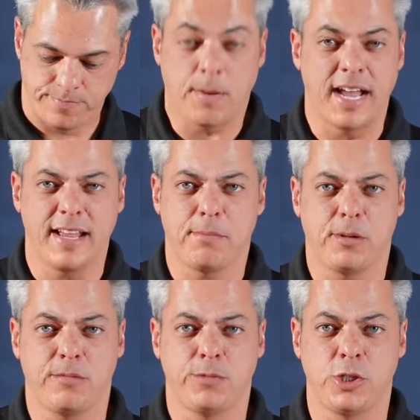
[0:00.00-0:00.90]

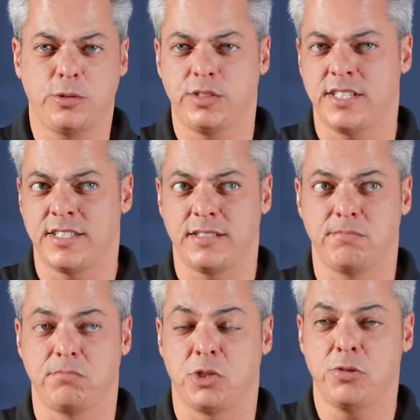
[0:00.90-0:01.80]
Pineapple juice isn't
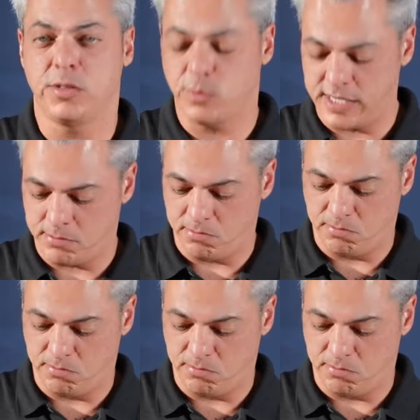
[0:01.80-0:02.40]
too sweet.